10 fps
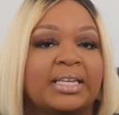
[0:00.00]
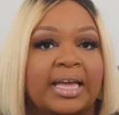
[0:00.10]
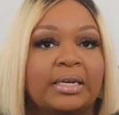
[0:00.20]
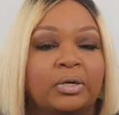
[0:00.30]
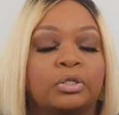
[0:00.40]

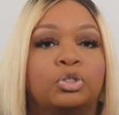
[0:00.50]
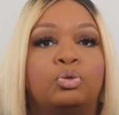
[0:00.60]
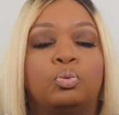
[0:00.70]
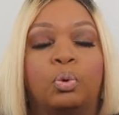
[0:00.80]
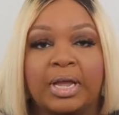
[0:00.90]
tailored
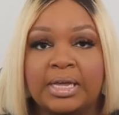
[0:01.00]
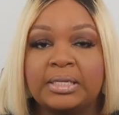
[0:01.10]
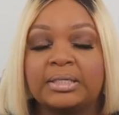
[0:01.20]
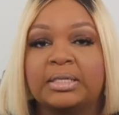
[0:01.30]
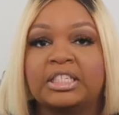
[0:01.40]
to
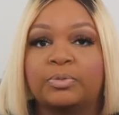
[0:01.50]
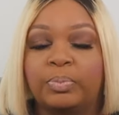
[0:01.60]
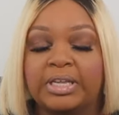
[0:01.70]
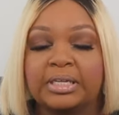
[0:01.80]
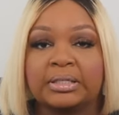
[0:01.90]
raise the
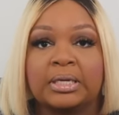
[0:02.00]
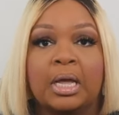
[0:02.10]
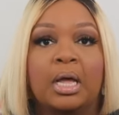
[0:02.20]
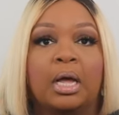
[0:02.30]
split